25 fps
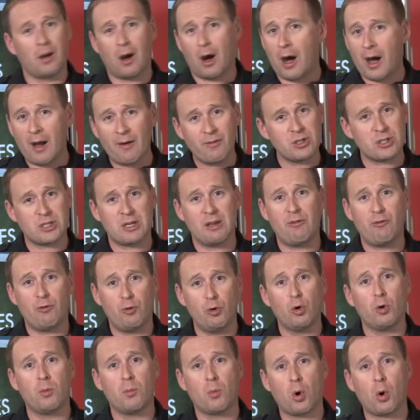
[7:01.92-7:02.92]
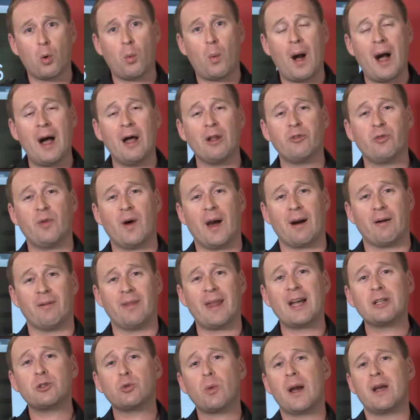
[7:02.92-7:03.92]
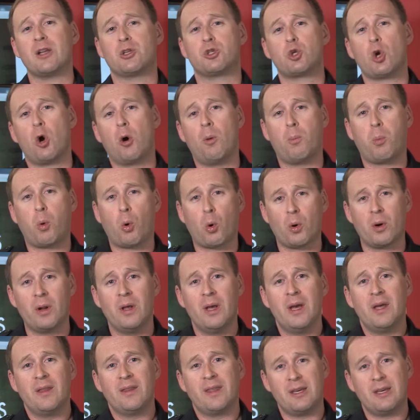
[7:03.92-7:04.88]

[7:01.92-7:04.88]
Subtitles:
obviously fuel more wildfire, and that's why it's so important